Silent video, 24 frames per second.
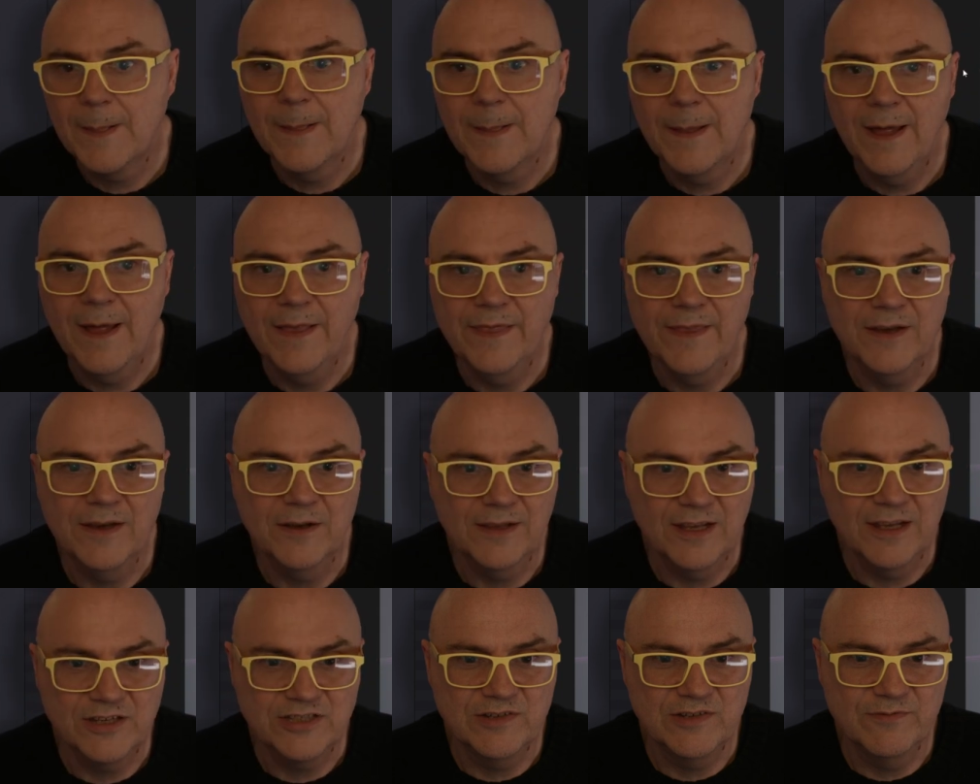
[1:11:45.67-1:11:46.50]
and then it'll
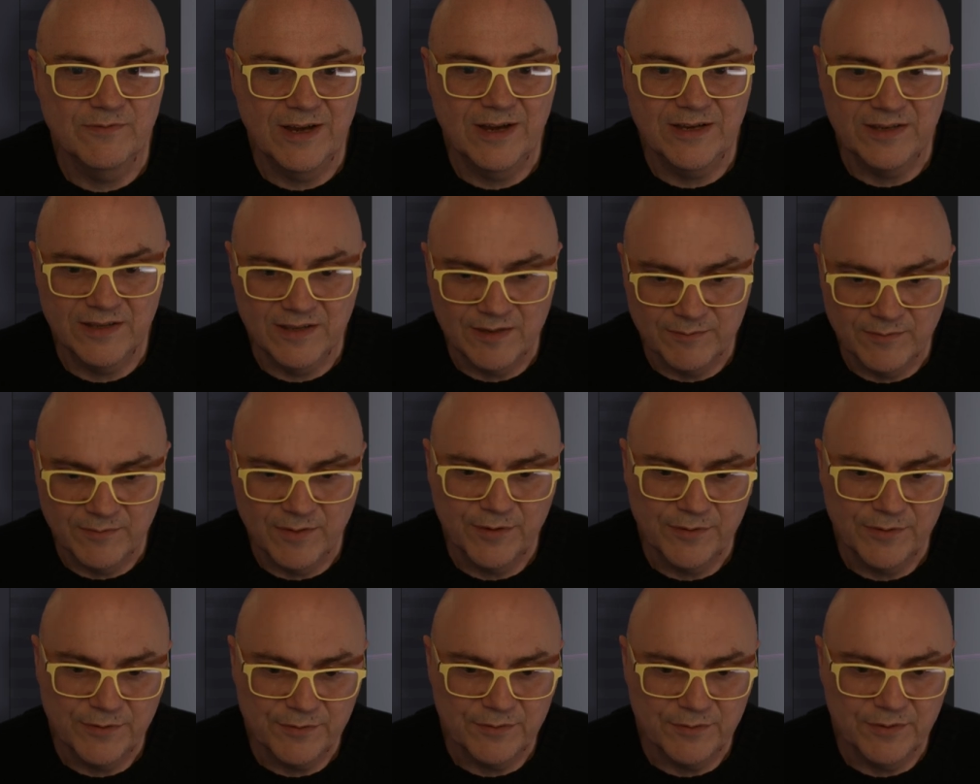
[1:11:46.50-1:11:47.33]
actually render them
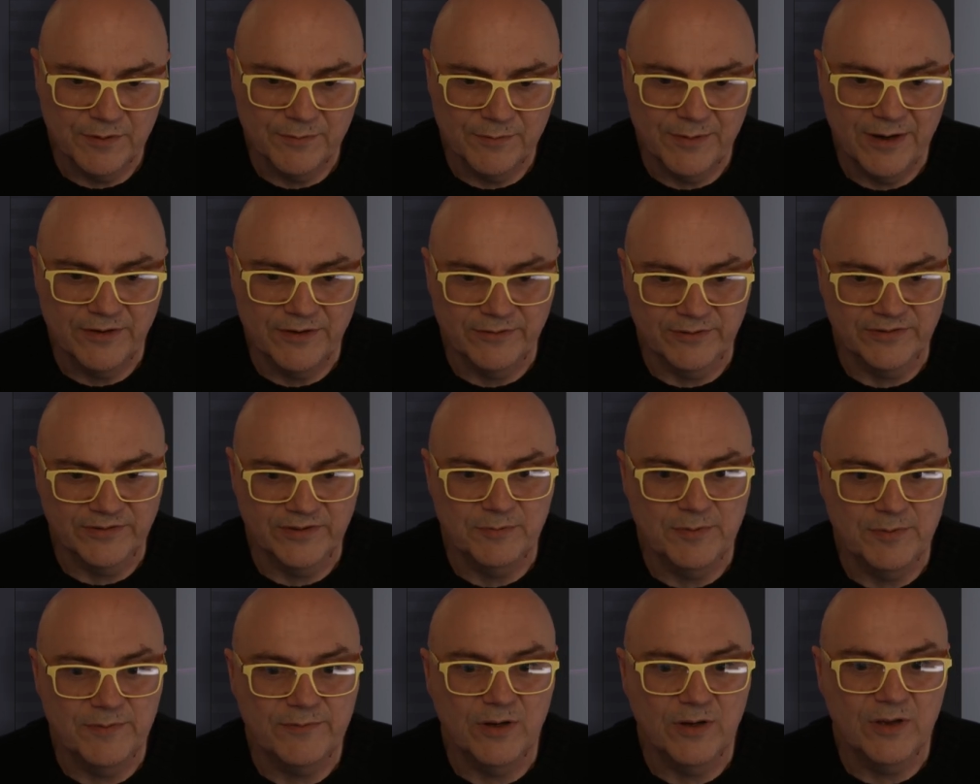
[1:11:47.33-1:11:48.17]
through the renderer. So
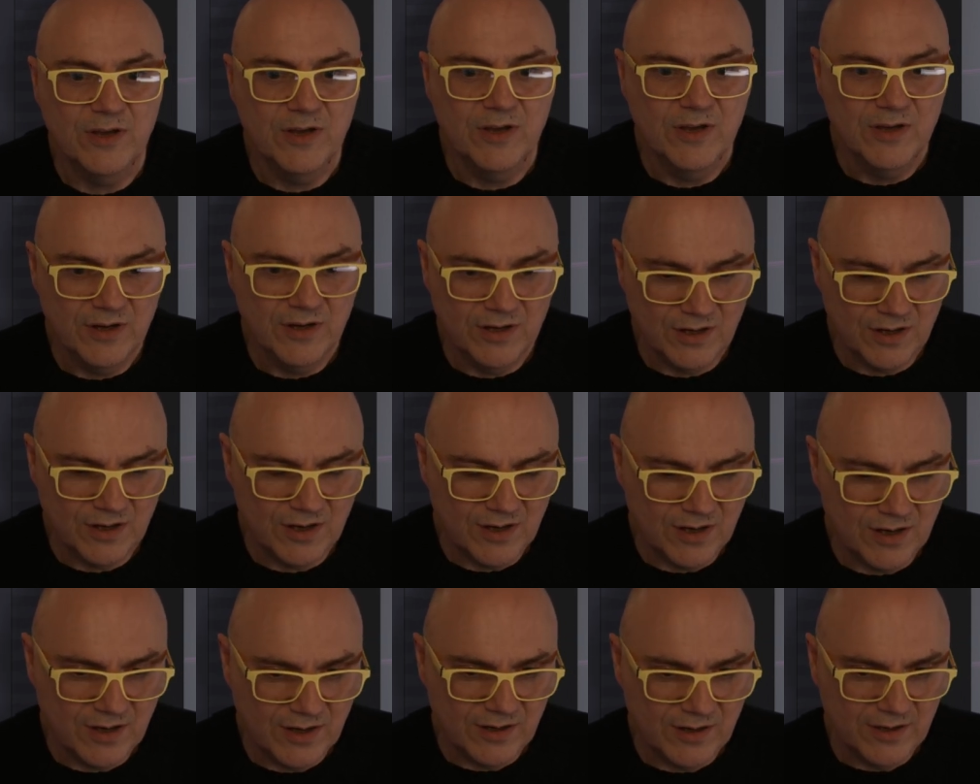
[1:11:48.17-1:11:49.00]
we've got
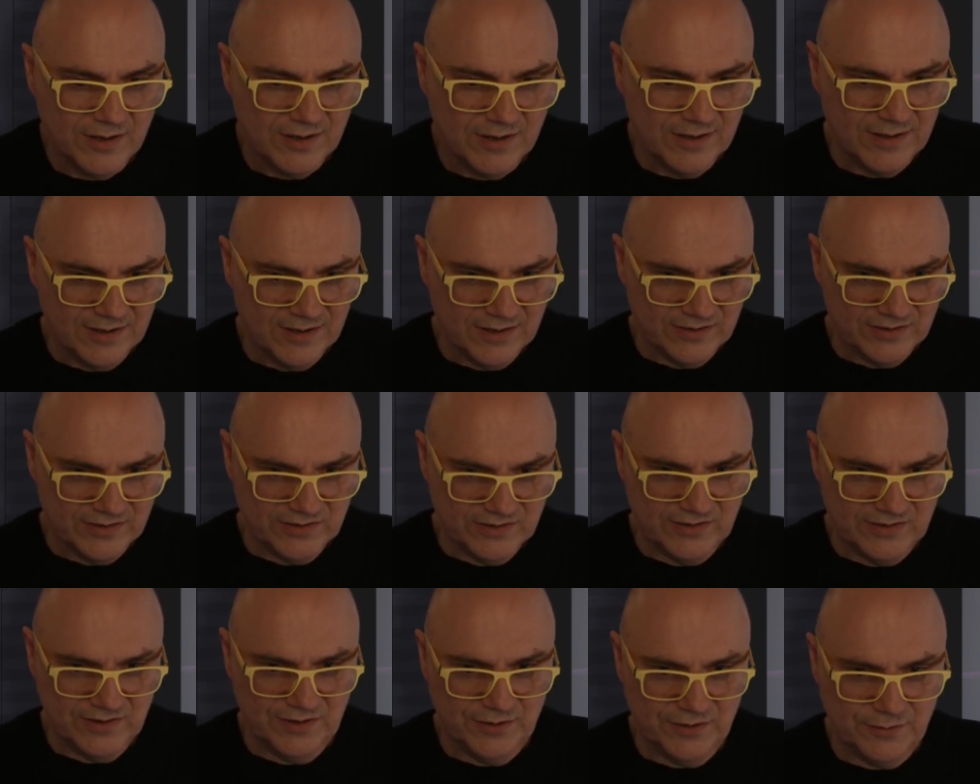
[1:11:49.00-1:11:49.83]
our
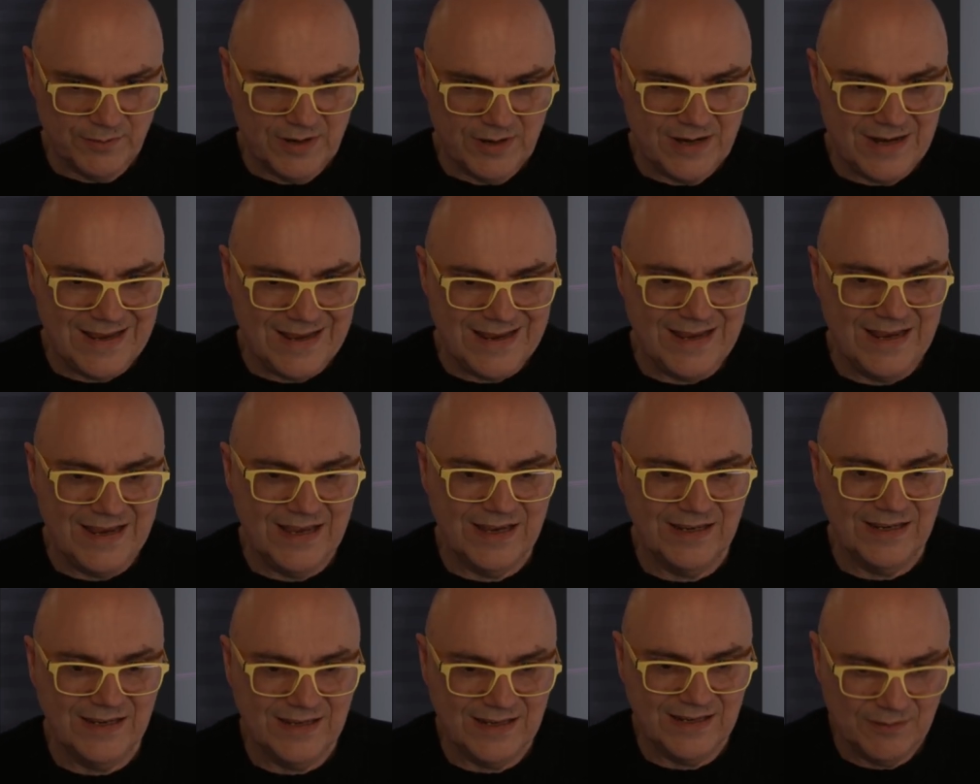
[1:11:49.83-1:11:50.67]
3D
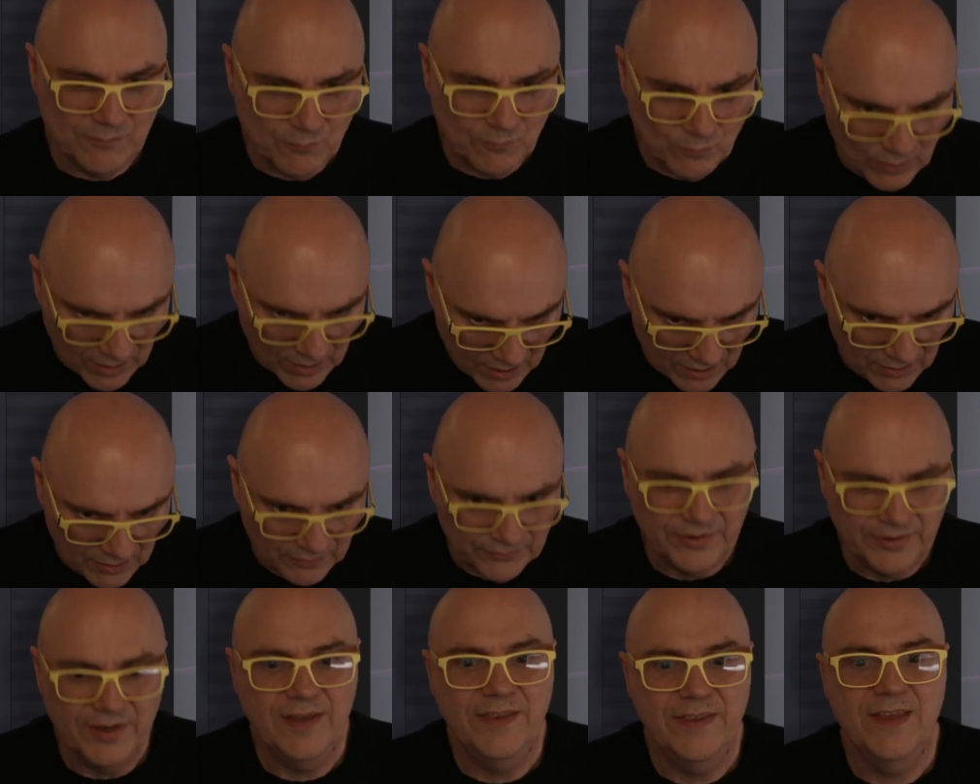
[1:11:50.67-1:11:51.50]

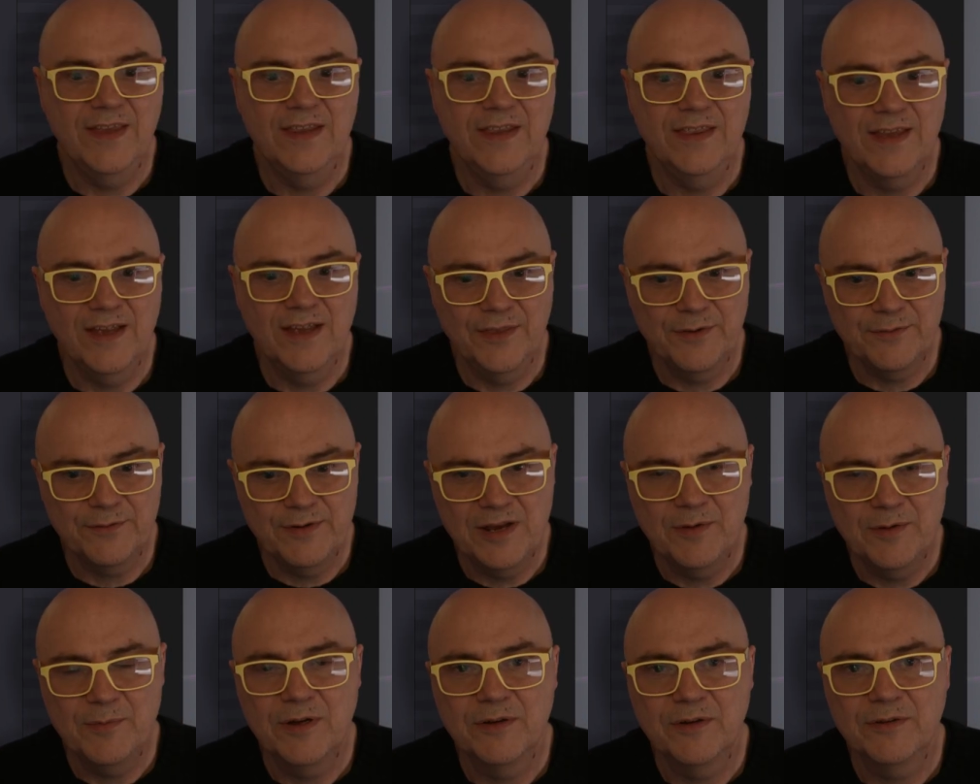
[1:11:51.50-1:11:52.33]
world, and then that
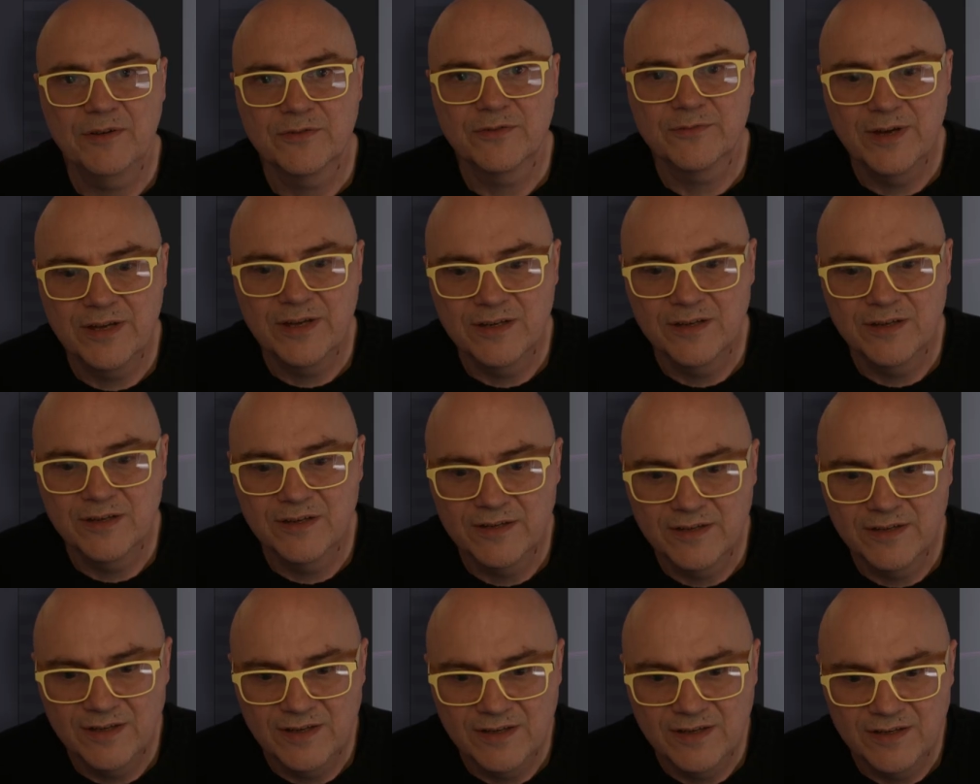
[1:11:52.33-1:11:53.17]
3D world is
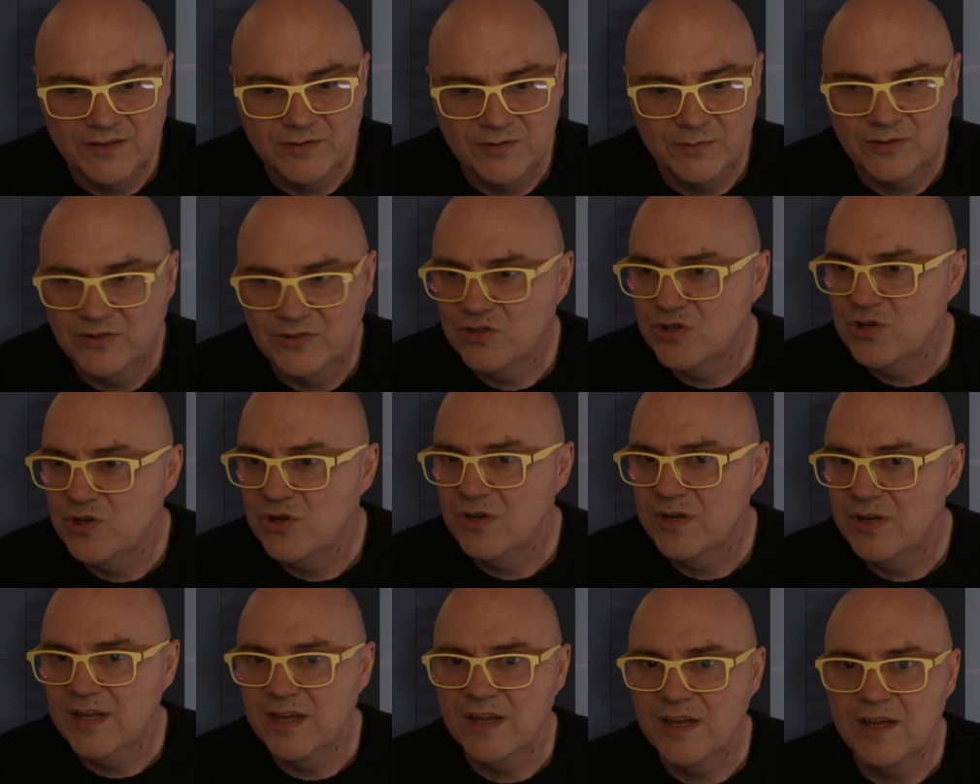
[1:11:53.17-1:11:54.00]
rendered into a
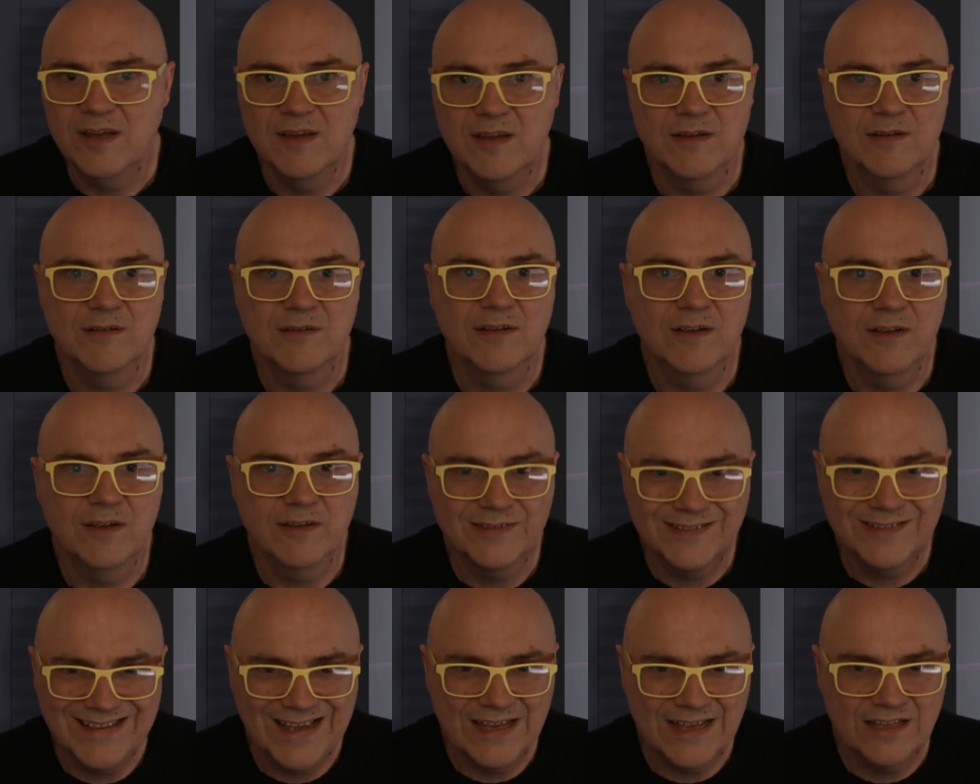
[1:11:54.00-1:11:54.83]
2D
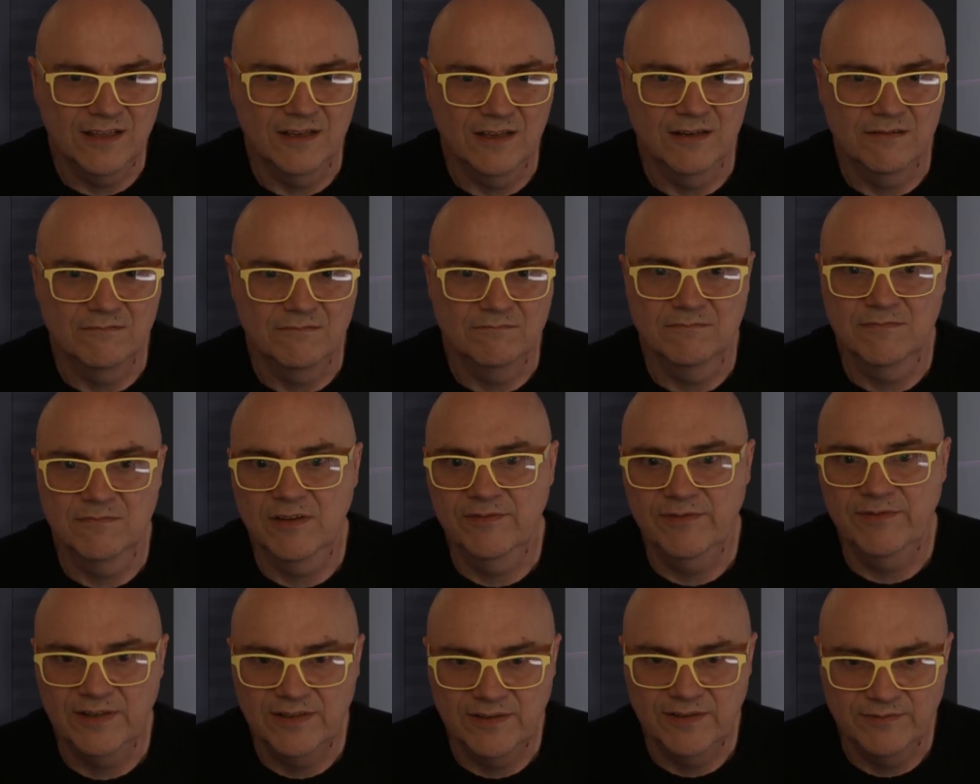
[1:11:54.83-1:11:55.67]
scan line,
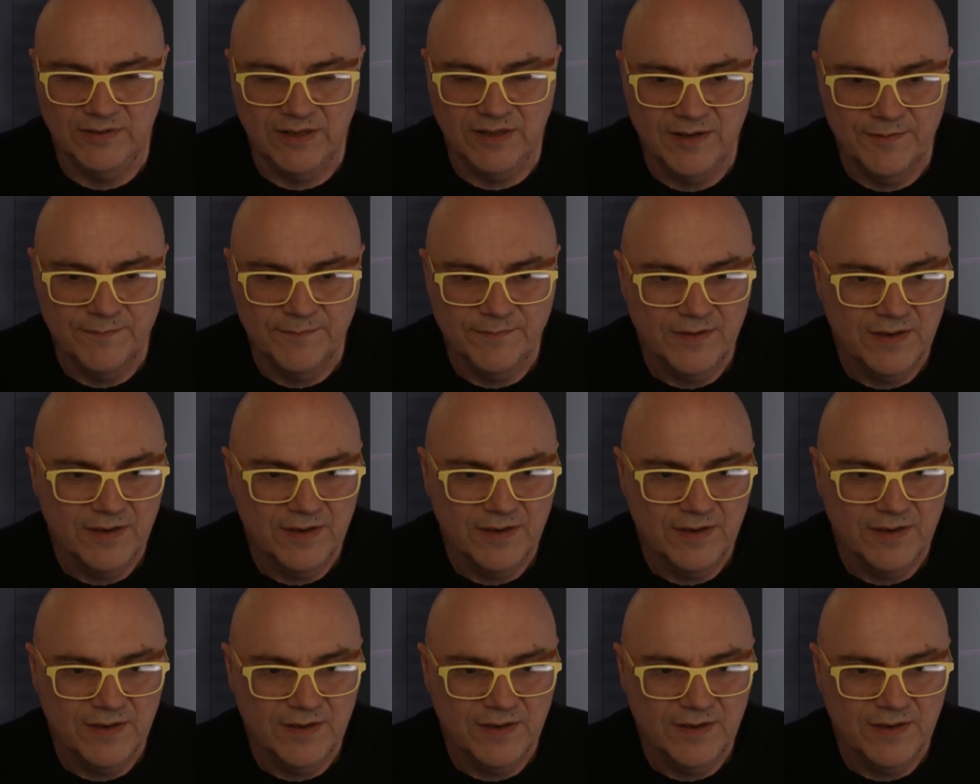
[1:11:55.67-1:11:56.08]
effectively.